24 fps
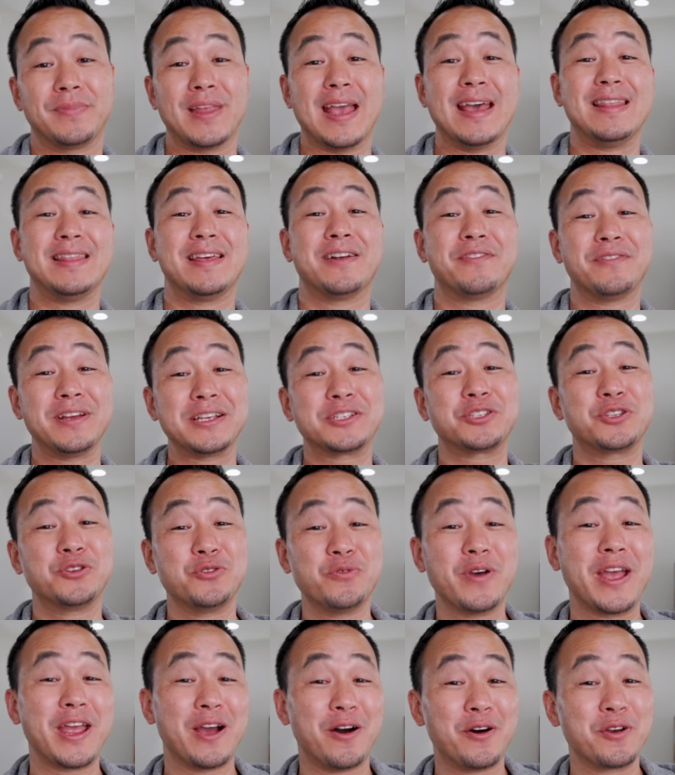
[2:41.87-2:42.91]
and there is
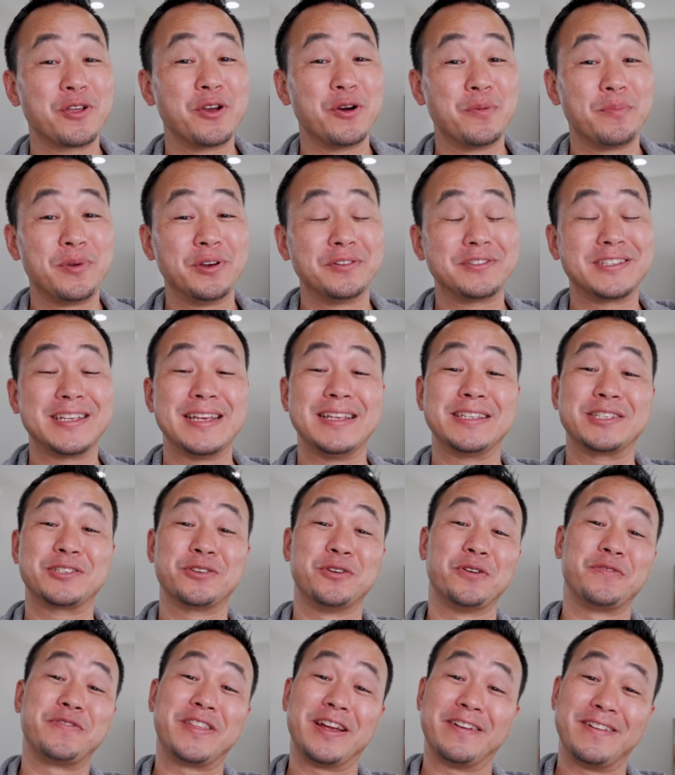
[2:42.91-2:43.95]
two-way audio built in,
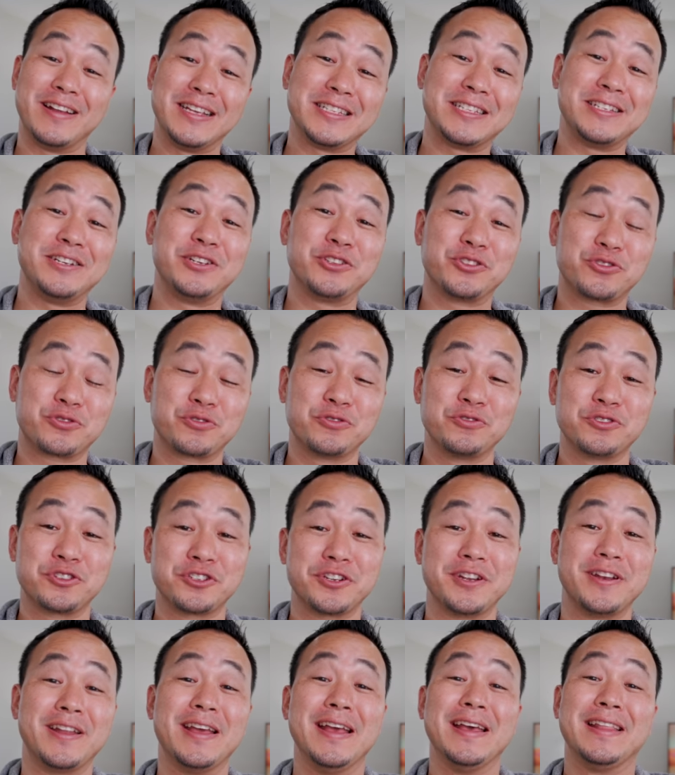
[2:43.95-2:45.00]
so if there is an
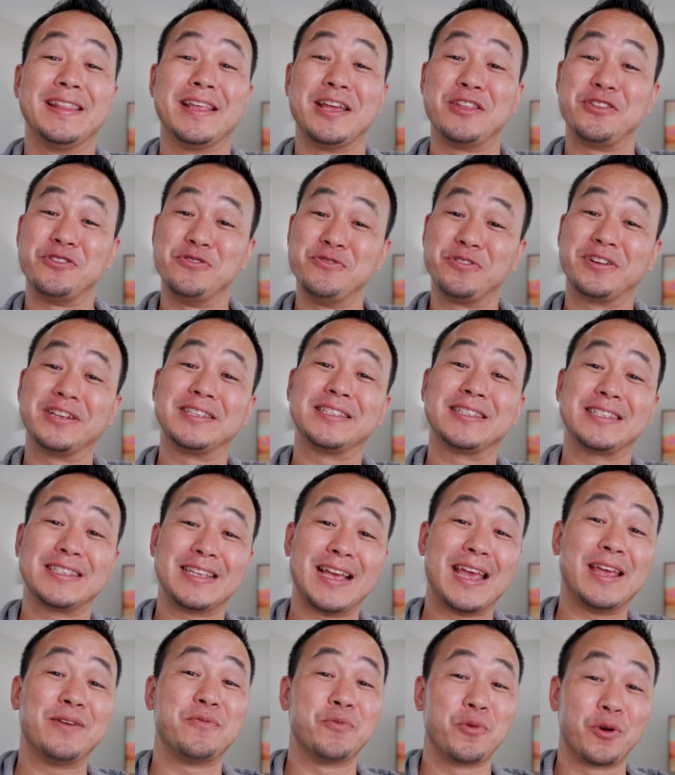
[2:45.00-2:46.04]
intrusion, then you can
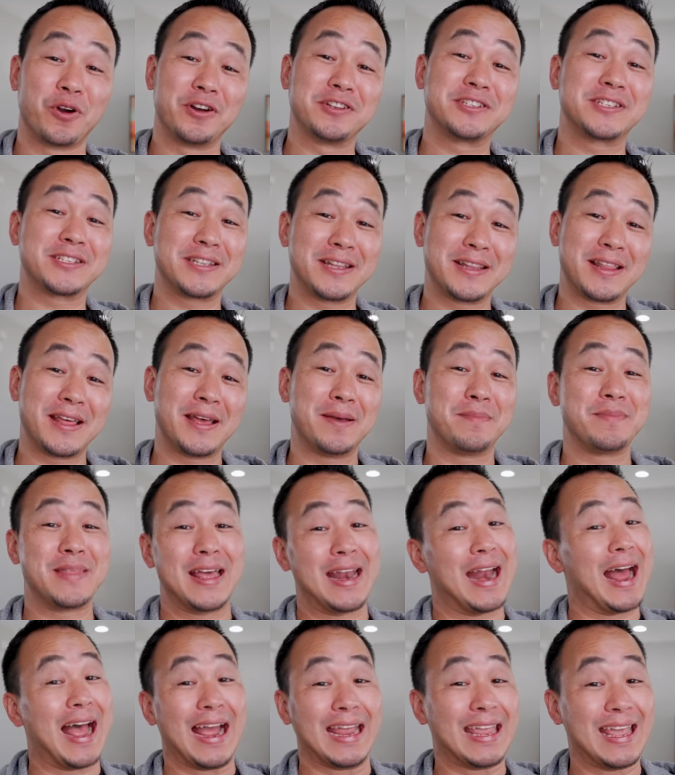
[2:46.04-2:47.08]
say words to them
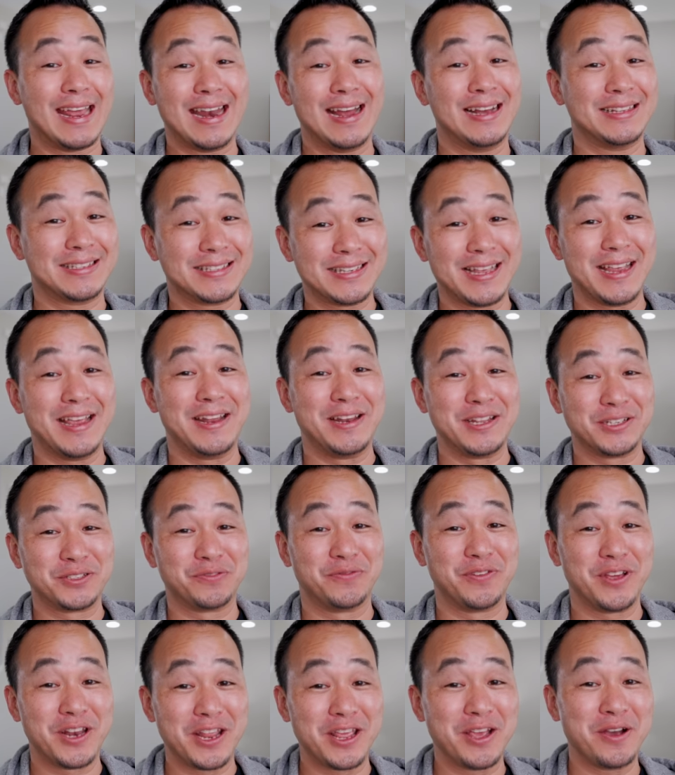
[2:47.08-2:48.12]
that I cannot say in this
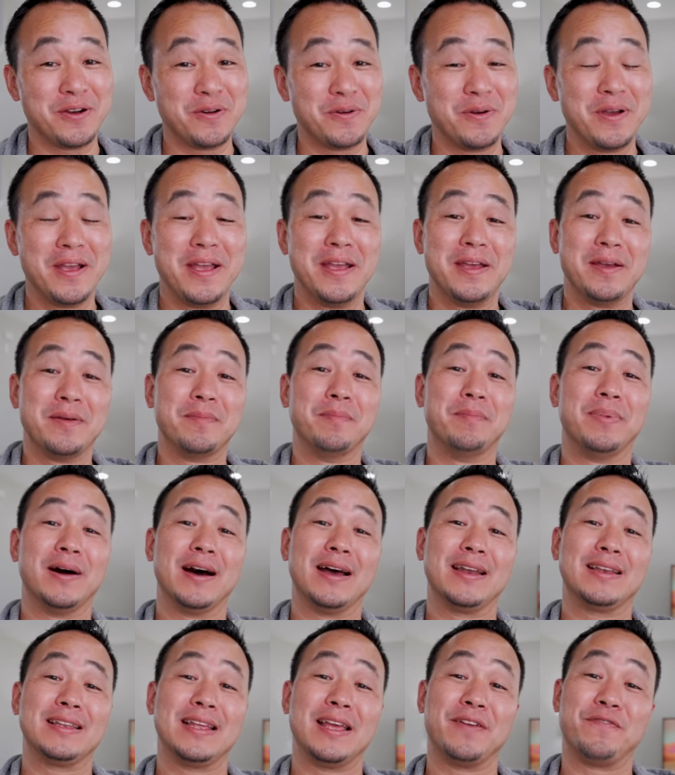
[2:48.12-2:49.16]
video.
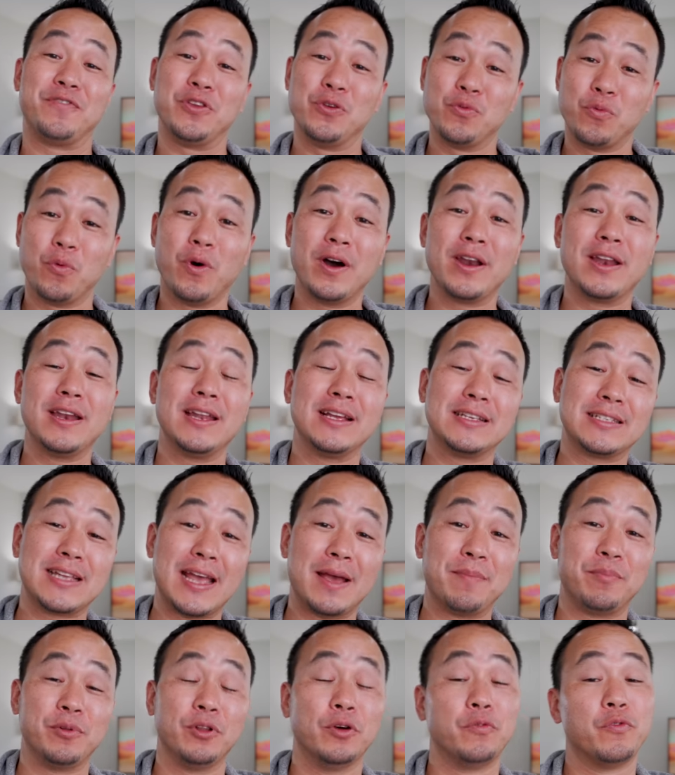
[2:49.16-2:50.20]
But if you want an
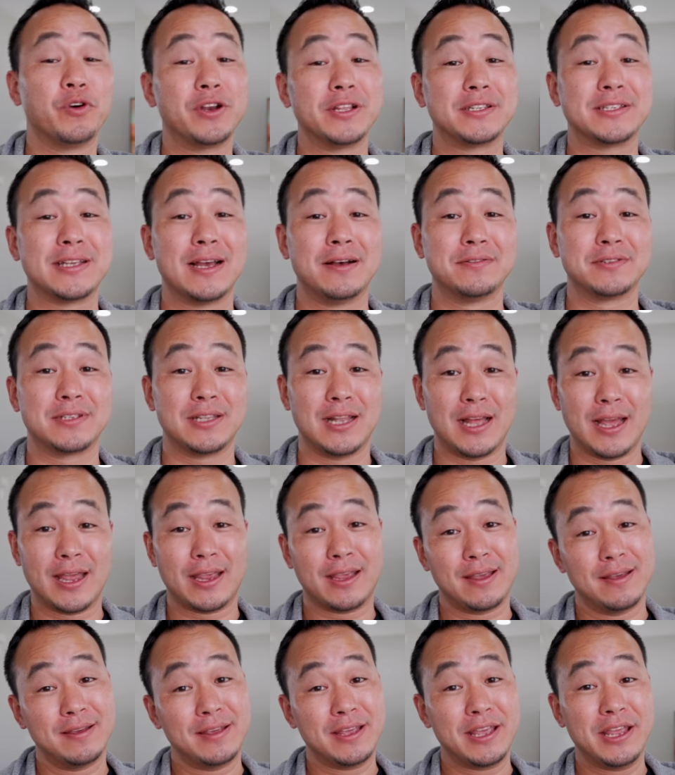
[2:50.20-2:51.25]
example of what it sounds
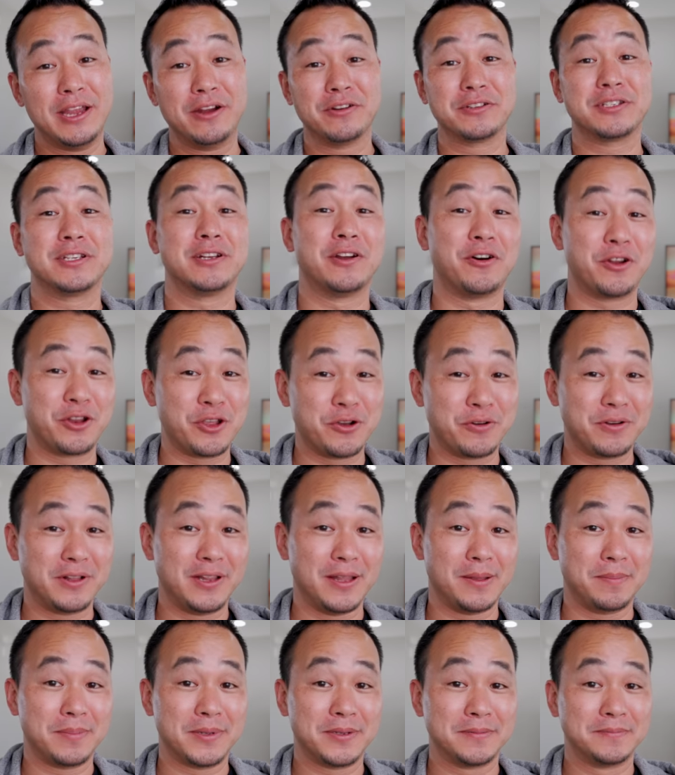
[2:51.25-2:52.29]
like, here's an audio
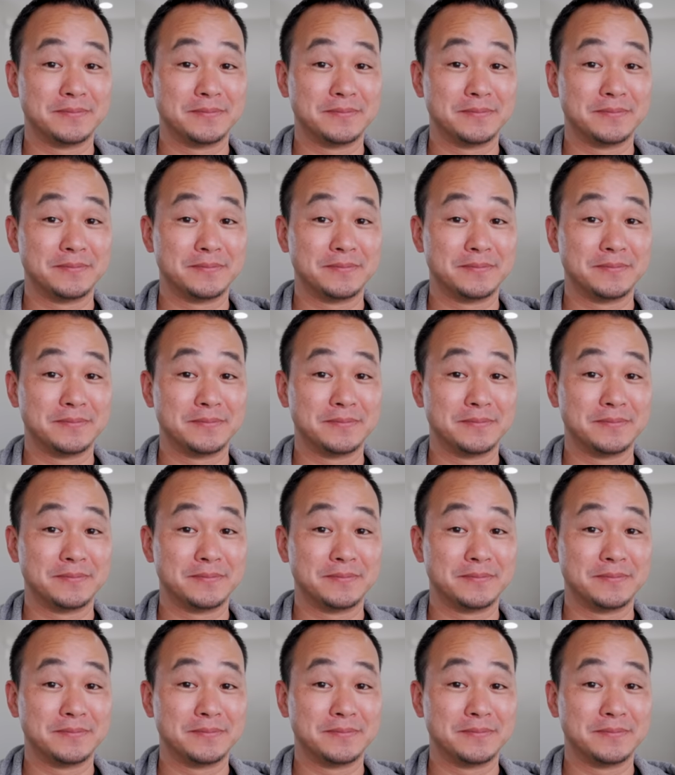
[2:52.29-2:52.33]
clip.